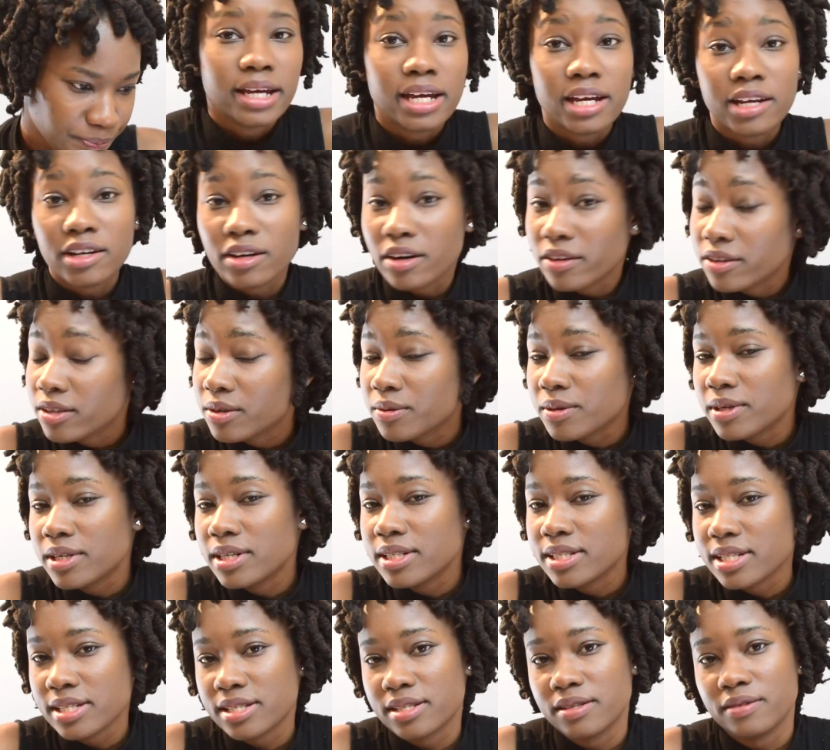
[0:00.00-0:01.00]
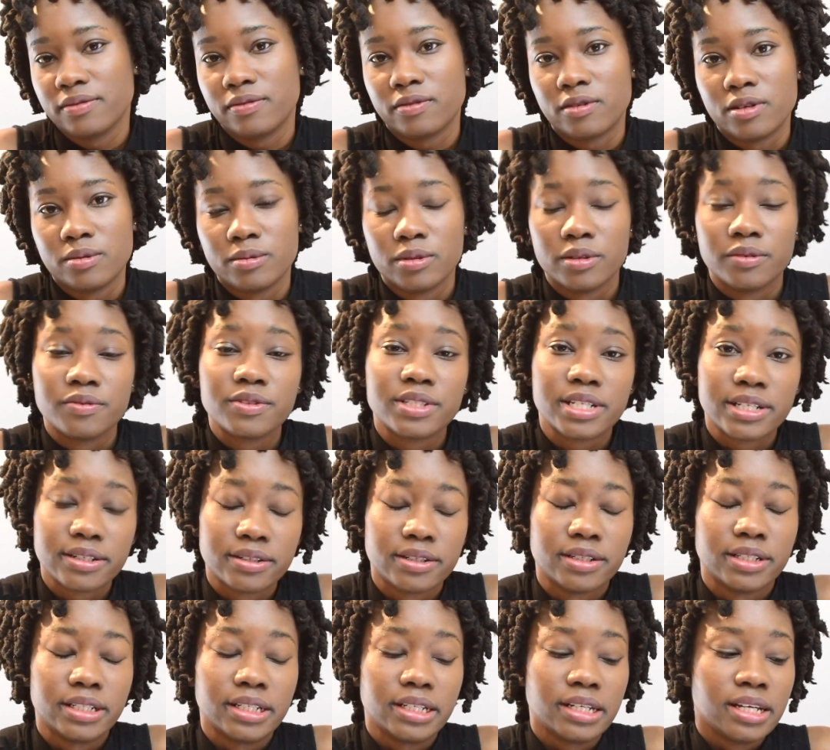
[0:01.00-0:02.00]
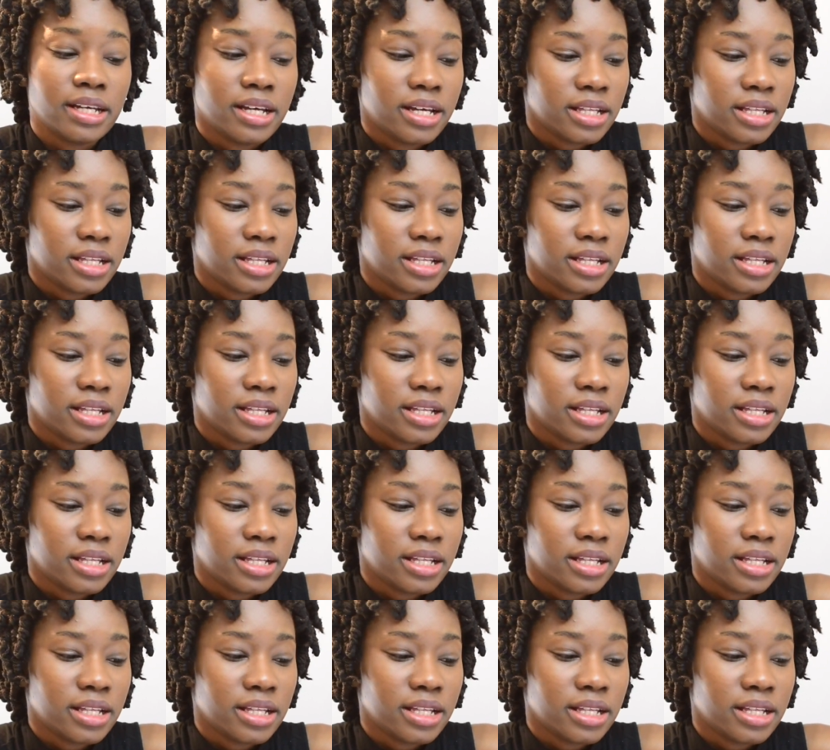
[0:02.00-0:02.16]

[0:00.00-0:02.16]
In other words, it's a form of tyranny.